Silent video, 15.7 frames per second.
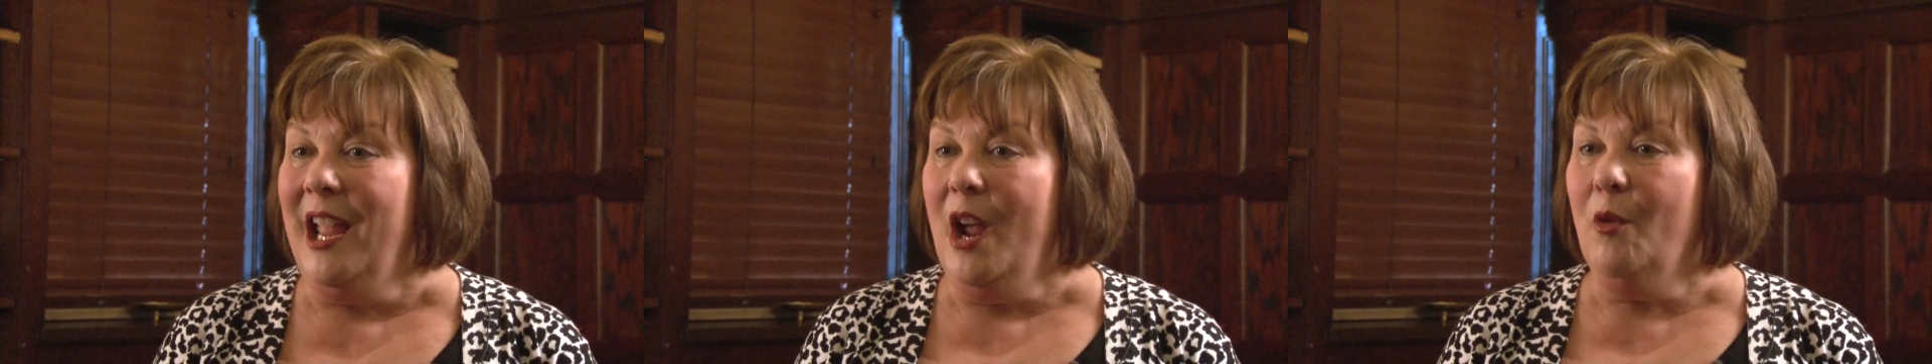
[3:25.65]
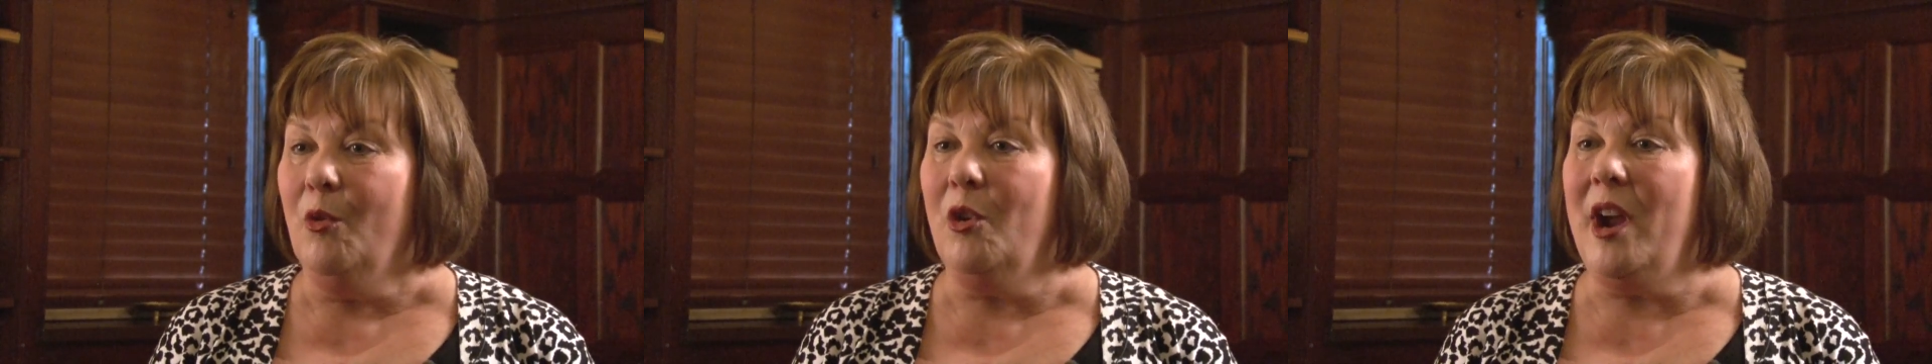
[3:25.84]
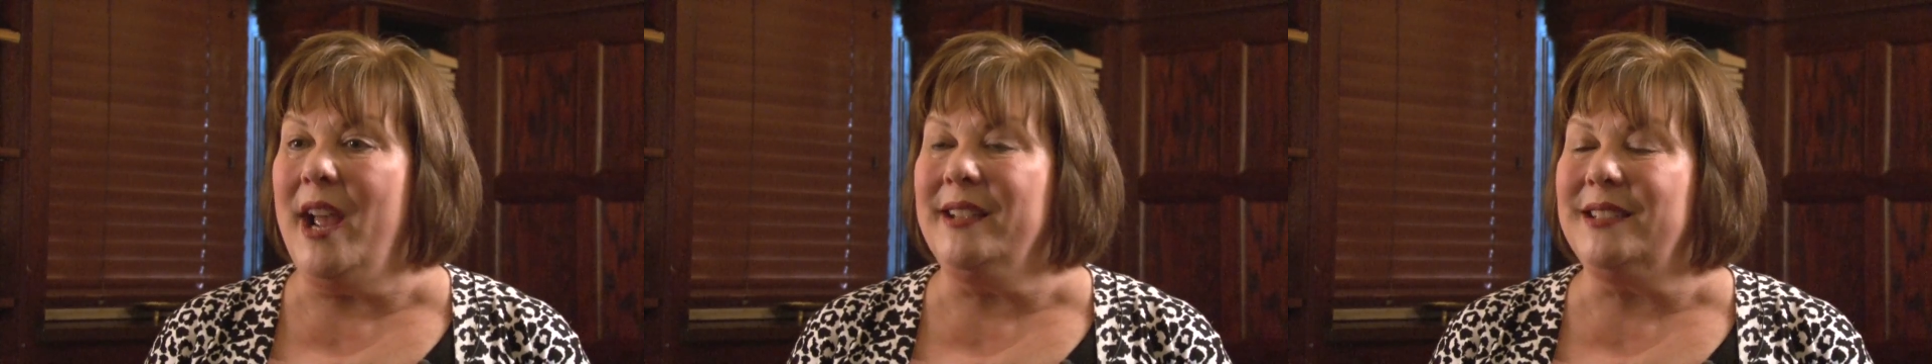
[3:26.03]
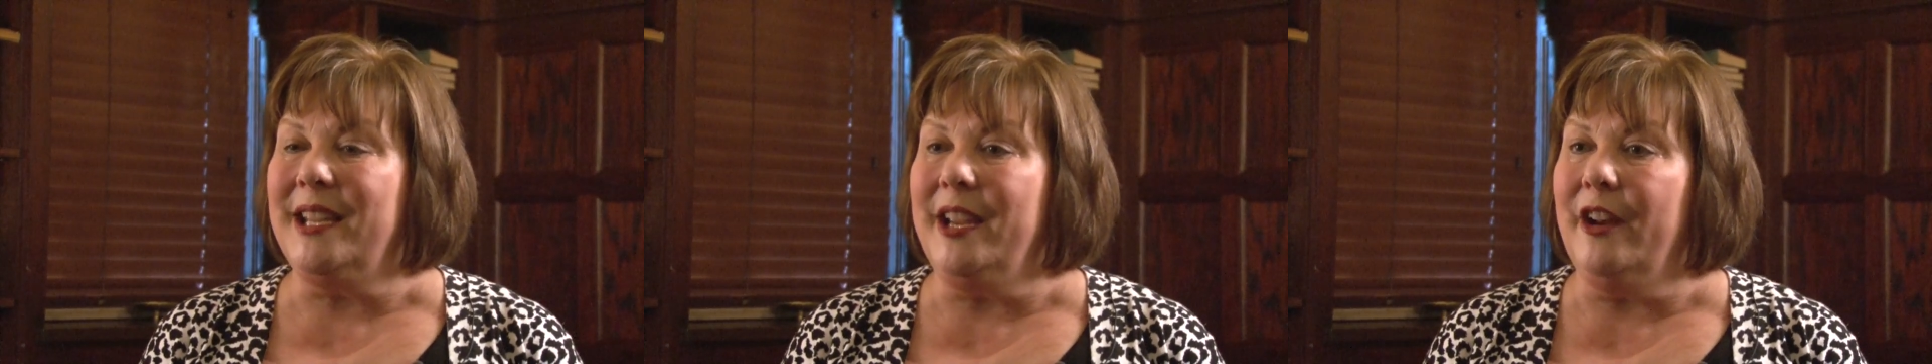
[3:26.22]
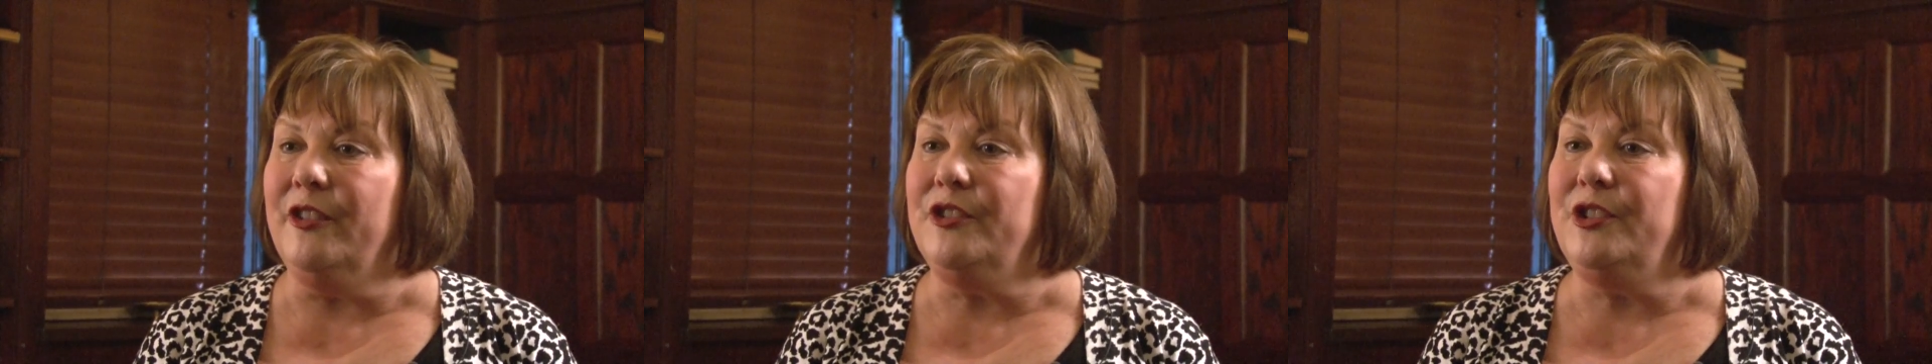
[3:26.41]
We're
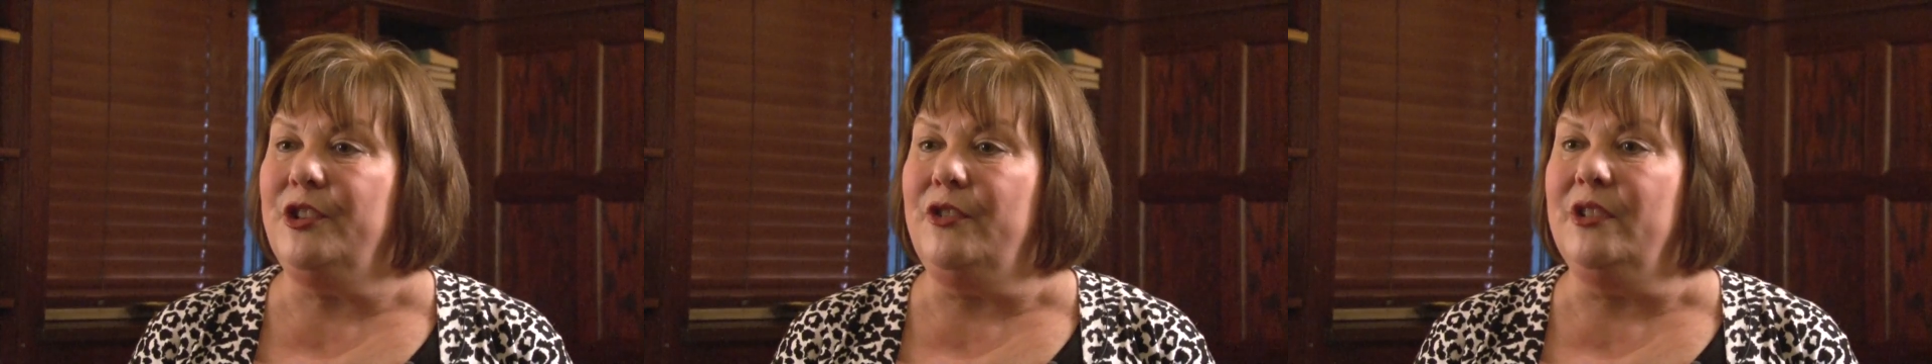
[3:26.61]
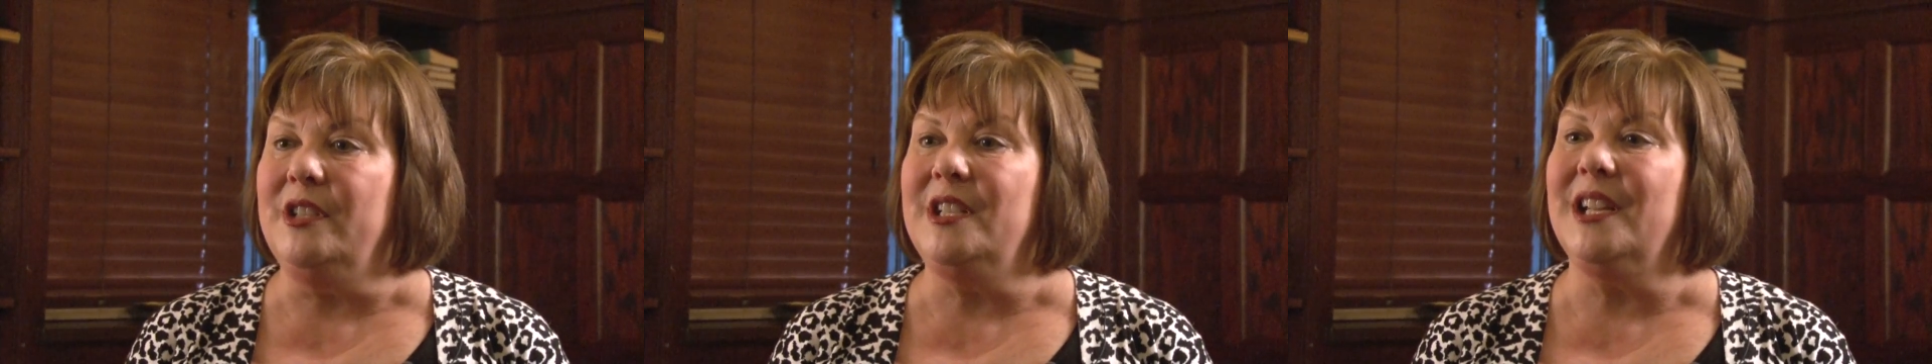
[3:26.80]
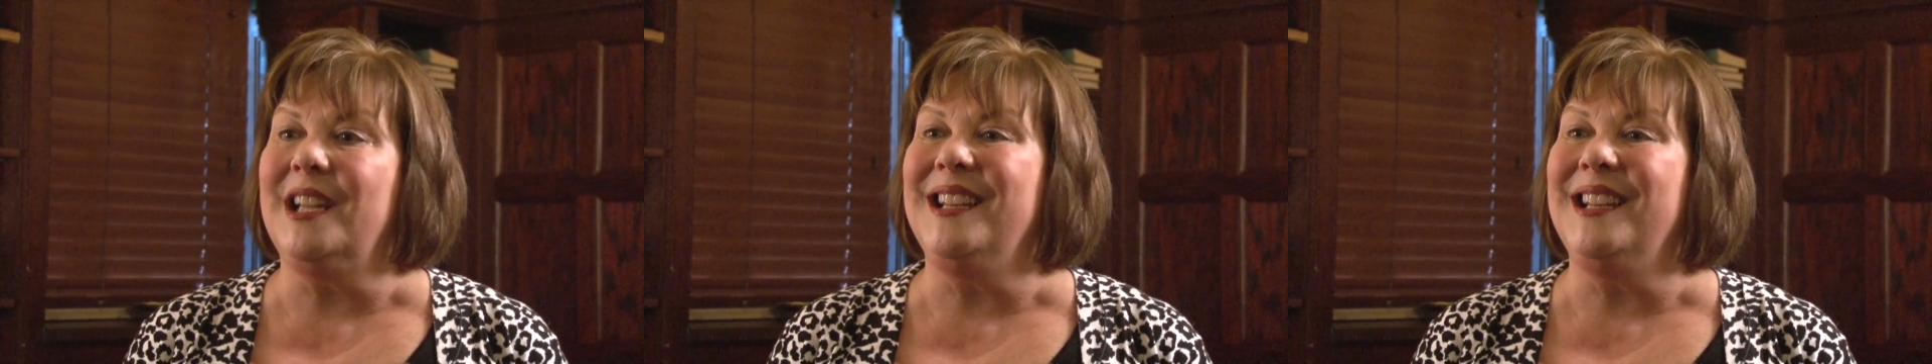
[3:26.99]
asking our students to